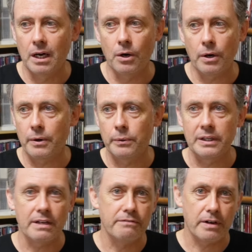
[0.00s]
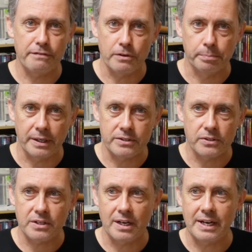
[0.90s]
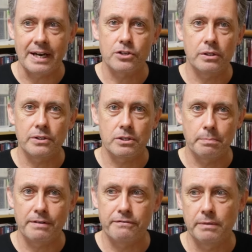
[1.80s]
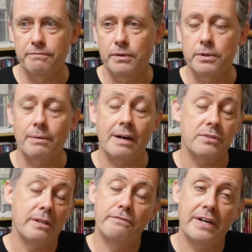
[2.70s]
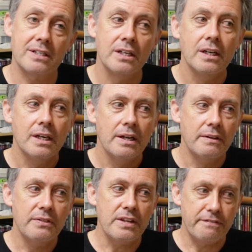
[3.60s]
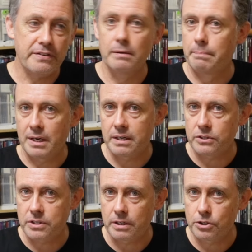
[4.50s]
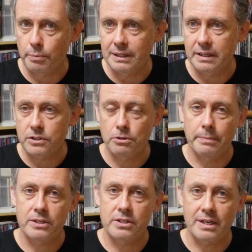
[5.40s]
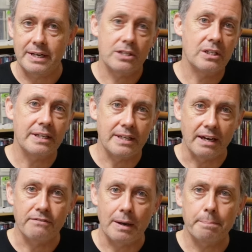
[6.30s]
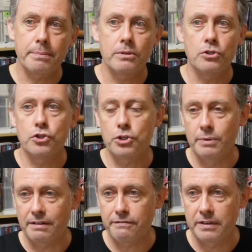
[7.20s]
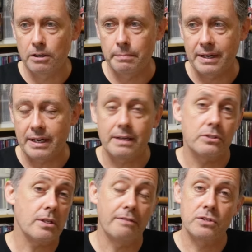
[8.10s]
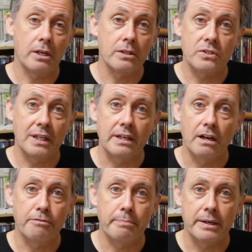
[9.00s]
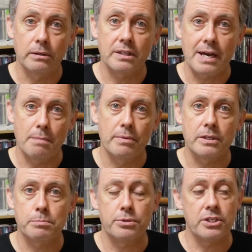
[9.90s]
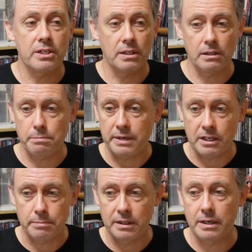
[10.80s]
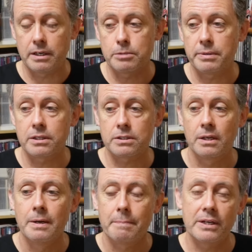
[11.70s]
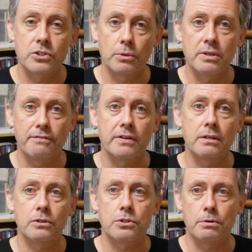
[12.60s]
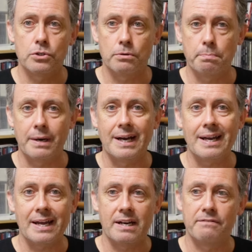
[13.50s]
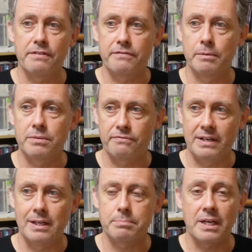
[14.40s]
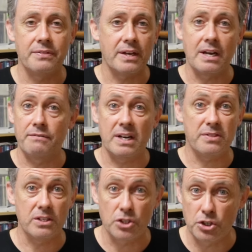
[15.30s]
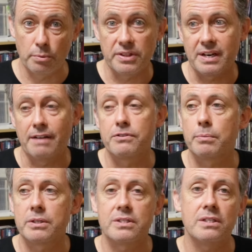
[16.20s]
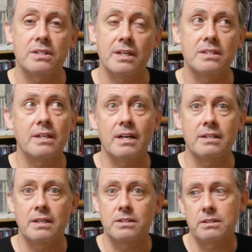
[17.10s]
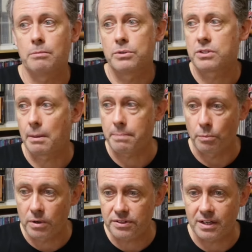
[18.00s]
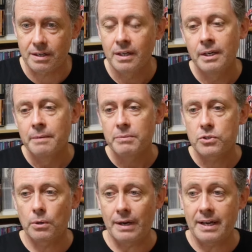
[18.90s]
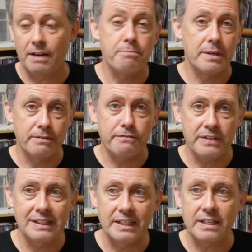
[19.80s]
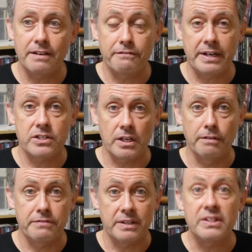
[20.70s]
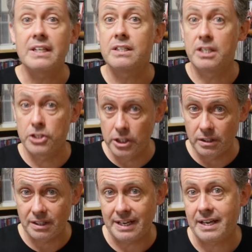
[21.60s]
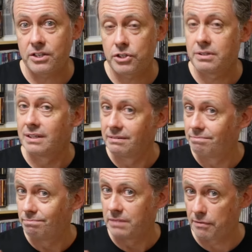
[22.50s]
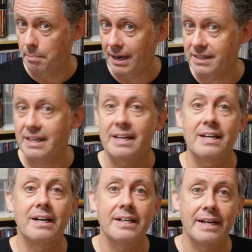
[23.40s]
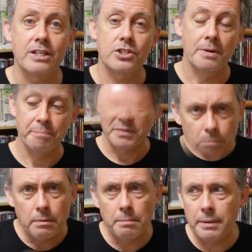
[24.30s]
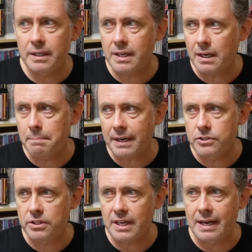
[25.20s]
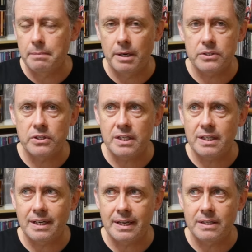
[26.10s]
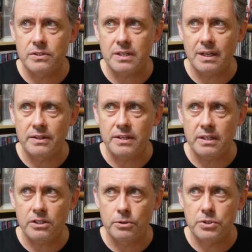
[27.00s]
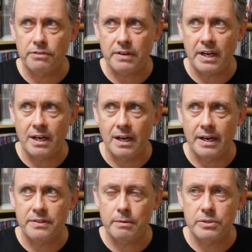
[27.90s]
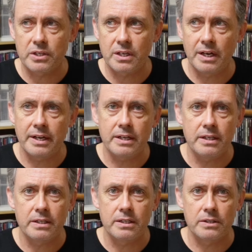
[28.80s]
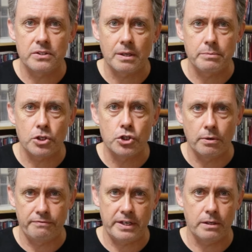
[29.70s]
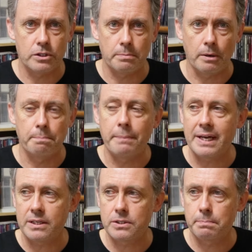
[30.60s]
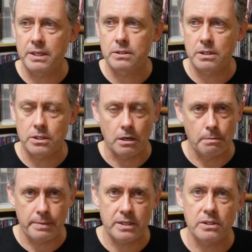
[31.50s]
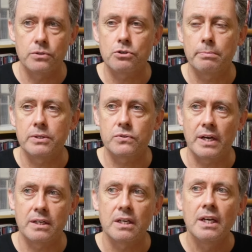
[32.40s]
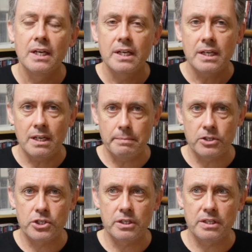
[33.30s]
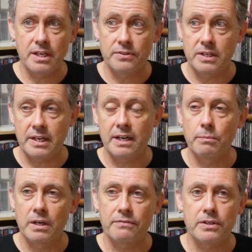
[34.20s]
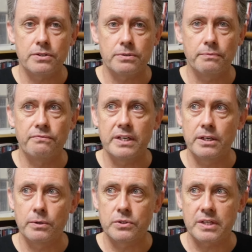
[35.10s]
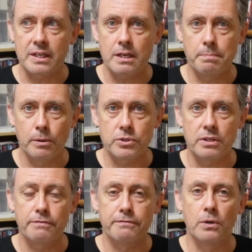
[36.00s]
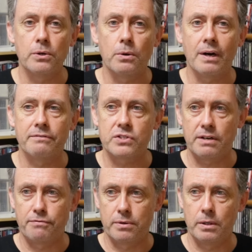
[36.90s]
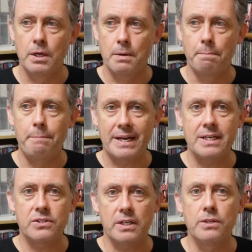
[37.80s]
only in very few places can I actually submit film photographs. And in fact, the film market started dwindling so much that I actually gave up shooting film, and I've started selling off my old cameras, particularly medium and large, because it's so difficult to buy and have the film developed and then have anything to do with it afterwards these days that it's almost not been worth it. So I have been feeling the effects of the digital age, never mind the AI age. But getting back to the animosity against the use of AI, there was a guy, he does some of these short videos about bass guitar, bass instruments, and he mentioned the other day in one of his videos that he posted a photo of several bass